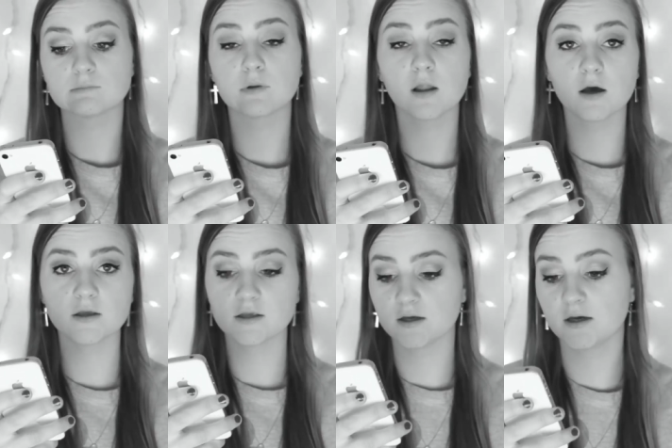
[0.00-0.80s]

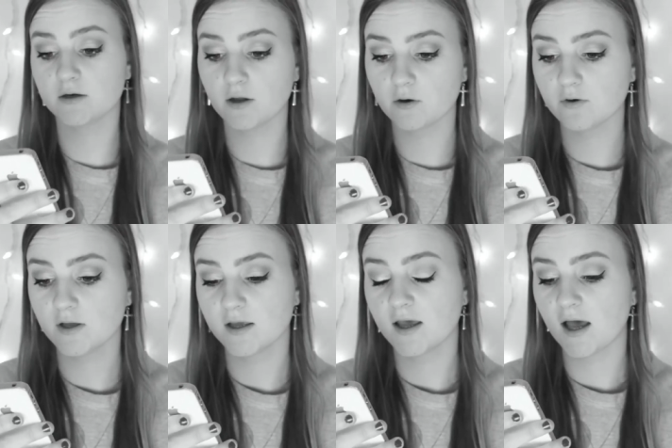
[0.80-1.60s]
Ploy, I know,
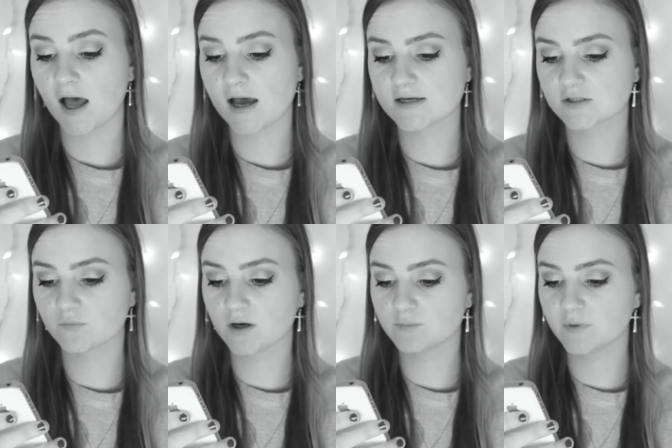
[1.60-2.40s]
asked
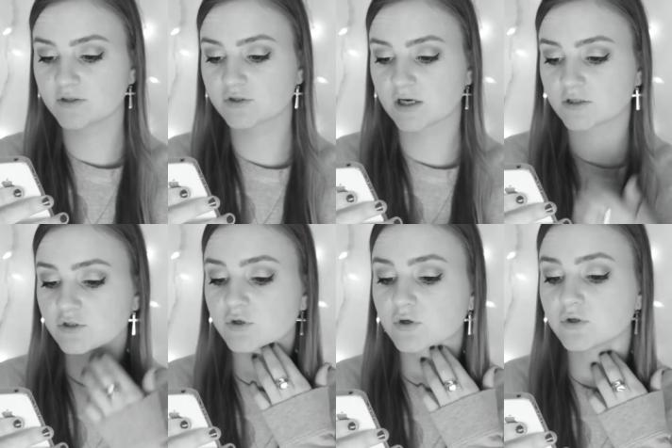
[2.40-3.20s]
what made you start
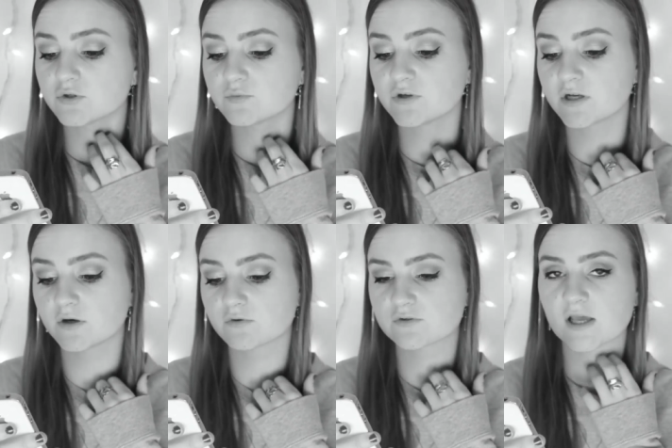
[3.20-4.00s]
doing YouTube
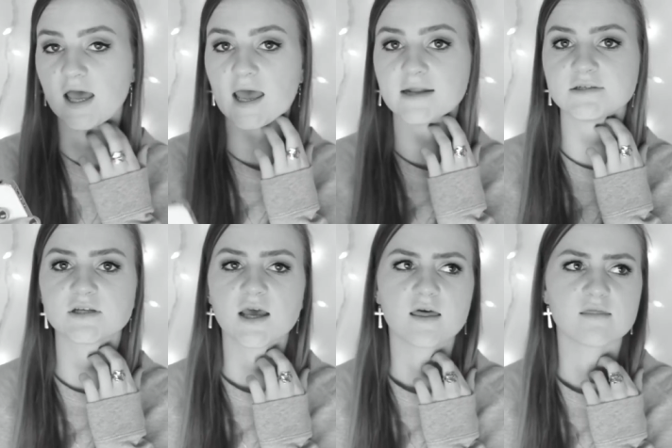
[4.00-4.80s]
videos and
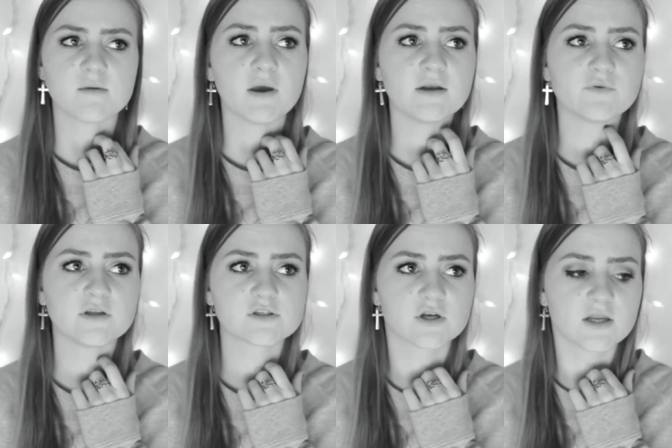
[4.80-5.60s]
the main
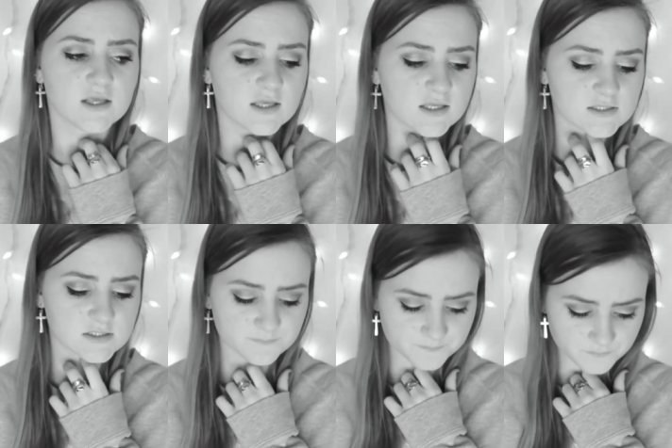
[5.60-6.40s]
reason
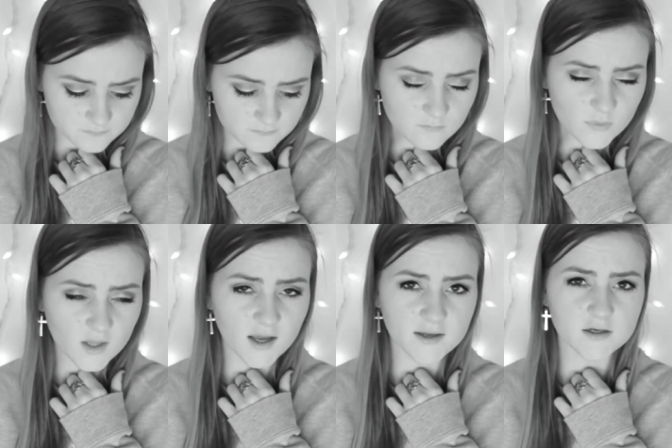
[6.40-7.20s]
is
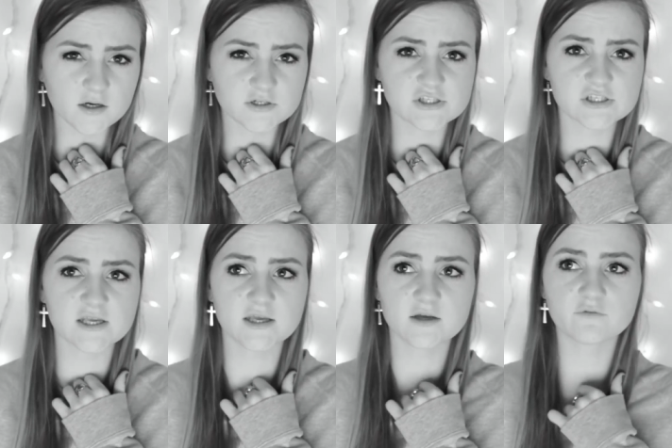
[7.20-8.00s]
I got
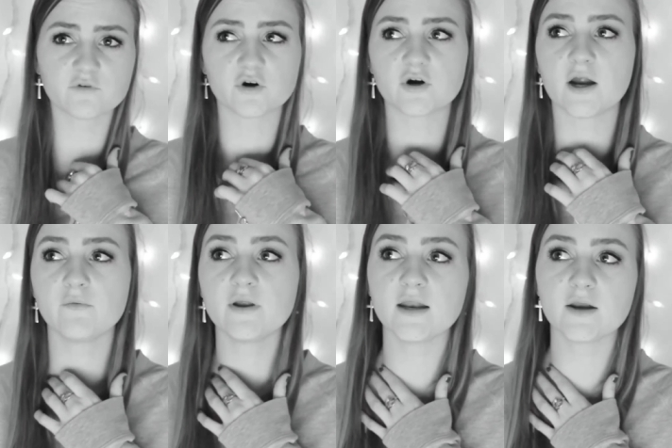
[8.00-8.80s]
sick for a
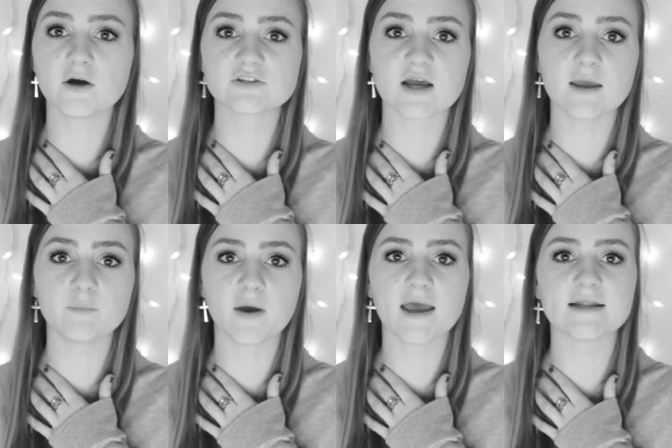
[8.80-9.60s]
really long
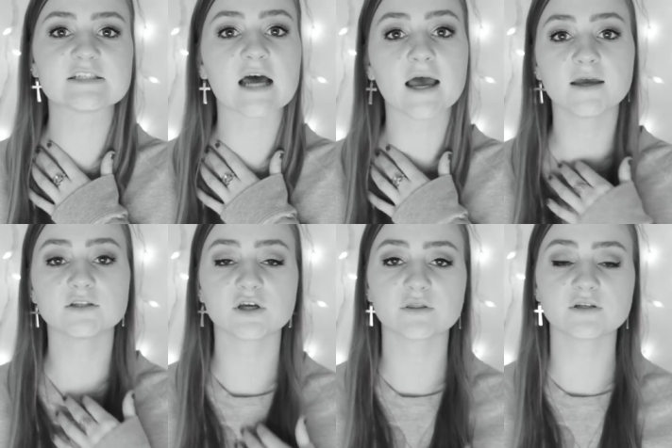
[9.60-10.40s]
time and I had
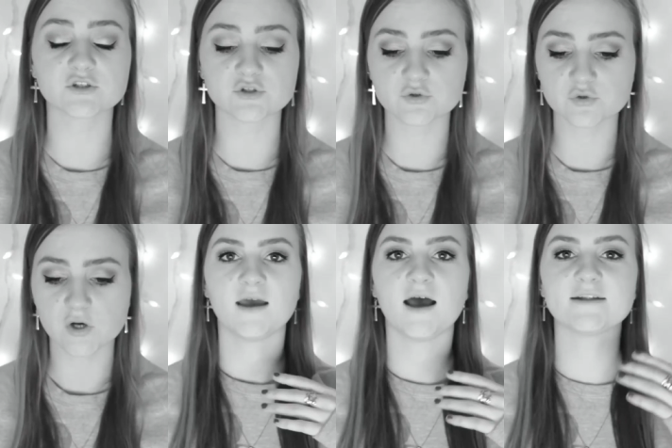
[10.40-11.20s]
nothing to do
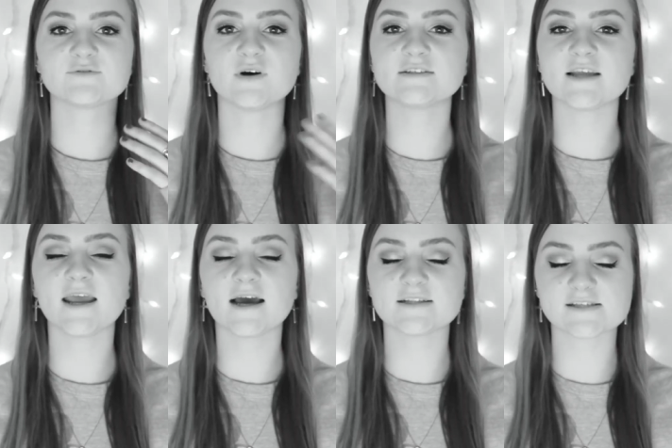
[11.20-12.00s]
and one day
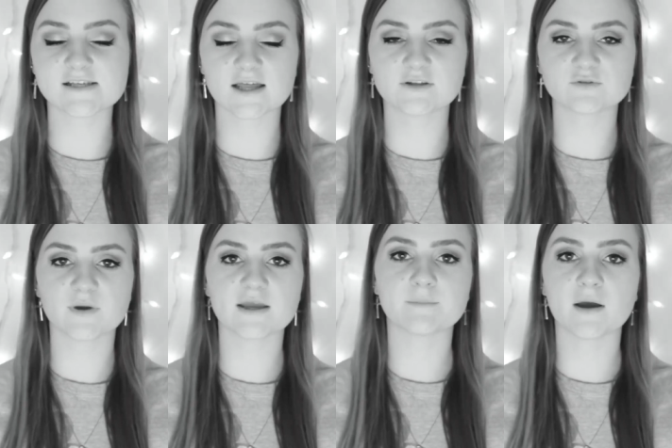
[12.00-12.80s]
I decided to
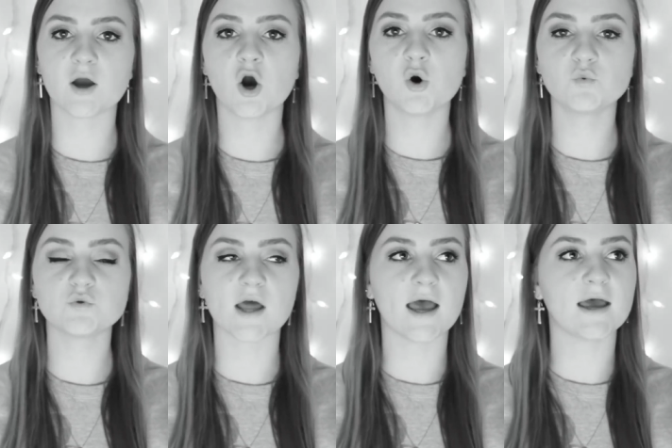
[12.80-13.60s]
make my
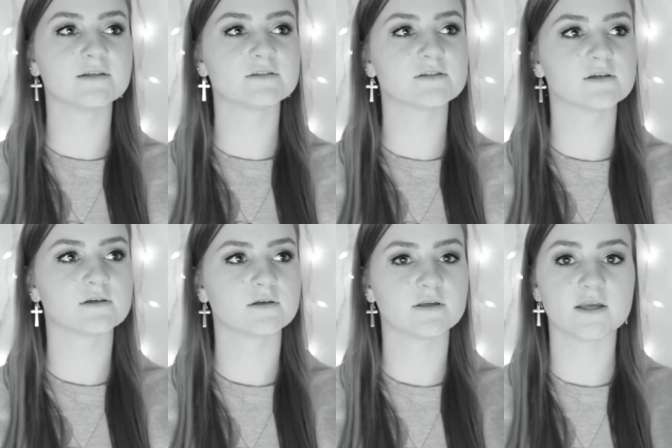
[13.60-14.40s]
own and
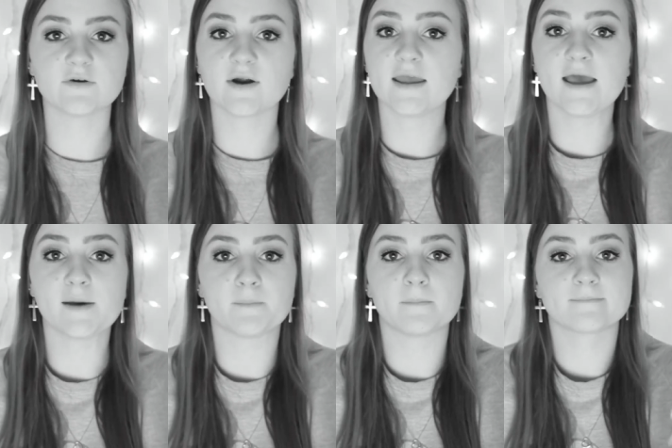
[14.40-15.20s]
here I am.